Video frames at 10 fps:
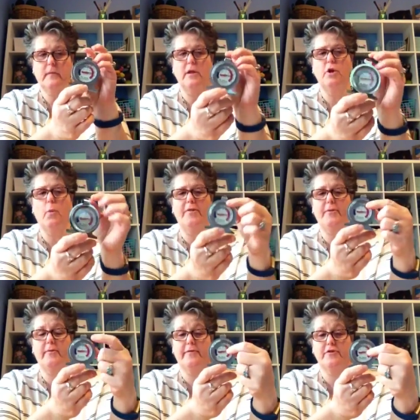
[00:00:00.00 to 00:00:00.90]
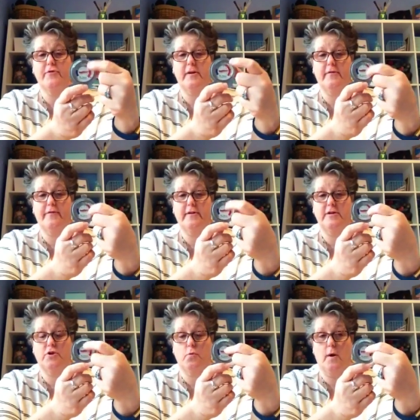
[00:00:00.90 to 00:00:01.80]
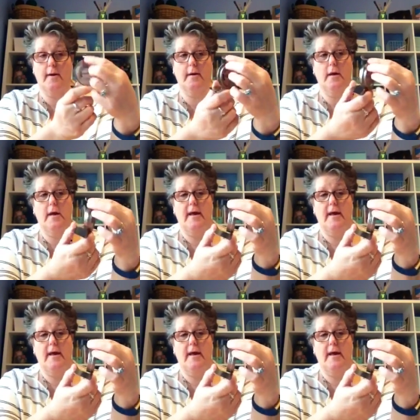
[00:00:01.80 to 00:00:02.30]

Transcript: You want the refrigerator freezer one.